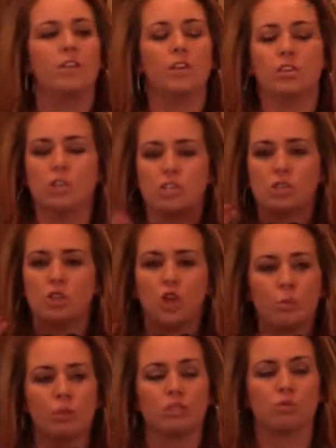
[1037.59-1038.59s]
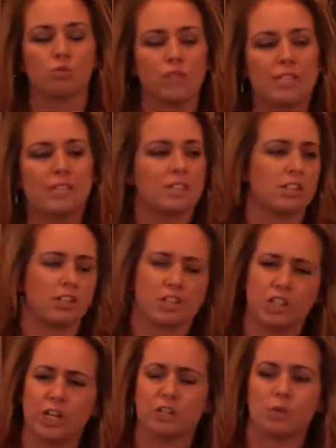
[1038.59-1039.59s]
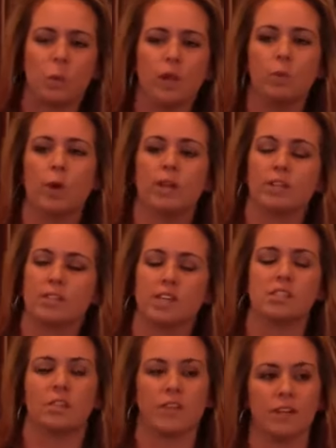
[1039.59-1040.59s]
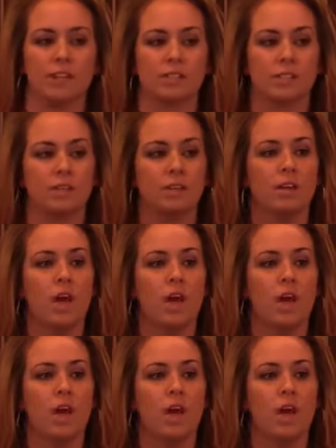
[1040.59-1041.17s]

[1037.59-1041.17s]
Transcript: there, there's numerous reasons under Agenda 21 and tons of theories.